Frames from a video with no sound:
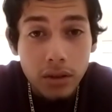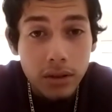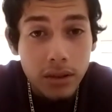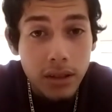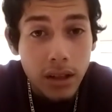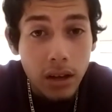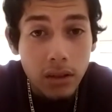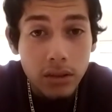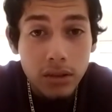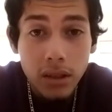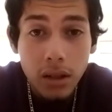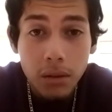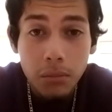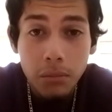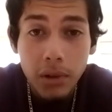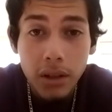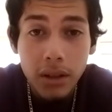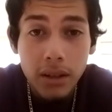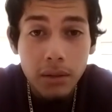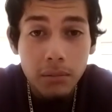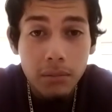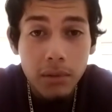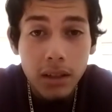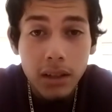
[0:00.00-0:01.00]
tell
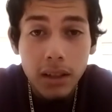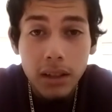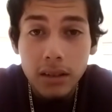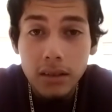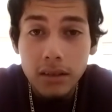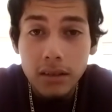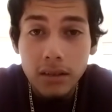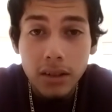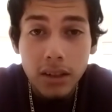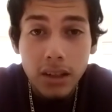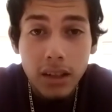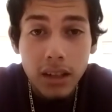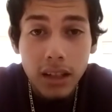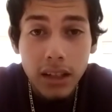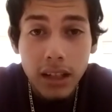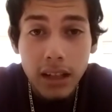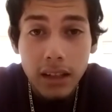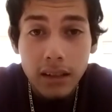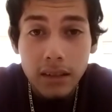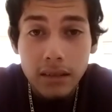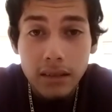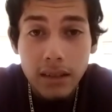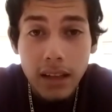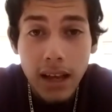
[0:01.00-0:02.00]
somebody, because you're gonna
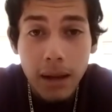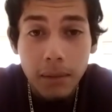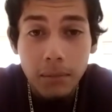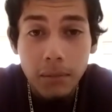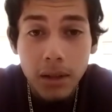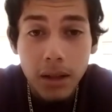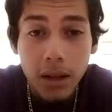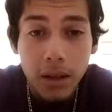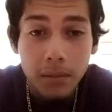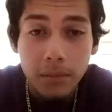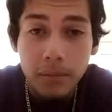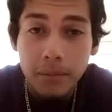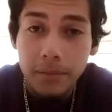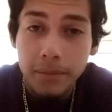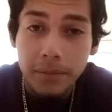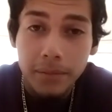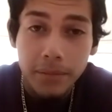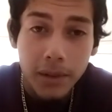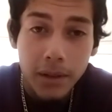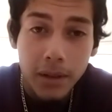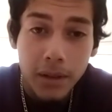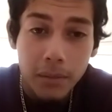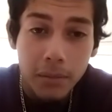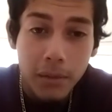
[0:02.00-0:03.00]
get stabbed up.
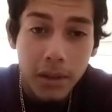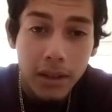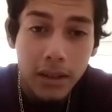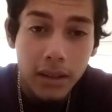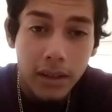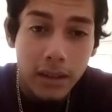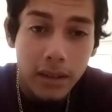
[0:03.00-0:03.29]
You know what I mean?